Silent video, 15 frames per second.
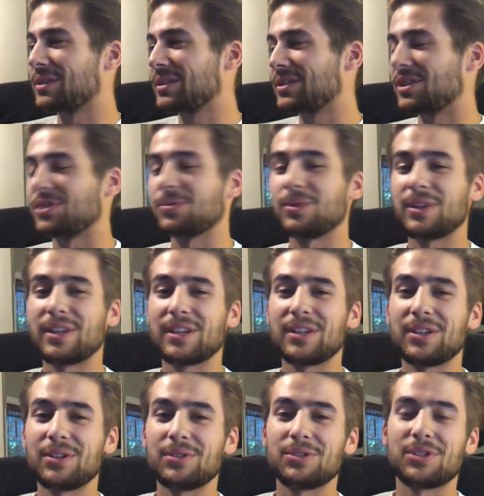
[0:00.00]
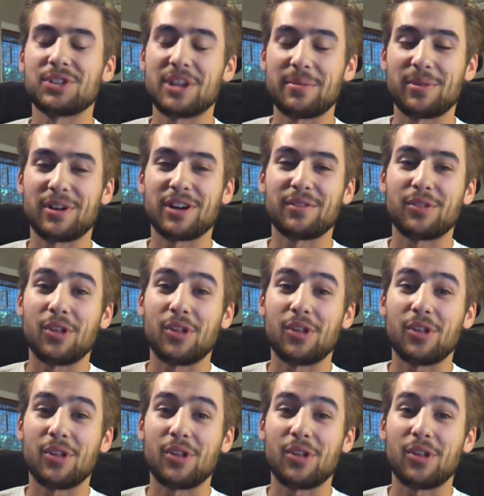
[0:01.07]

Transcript: since we use this MRF a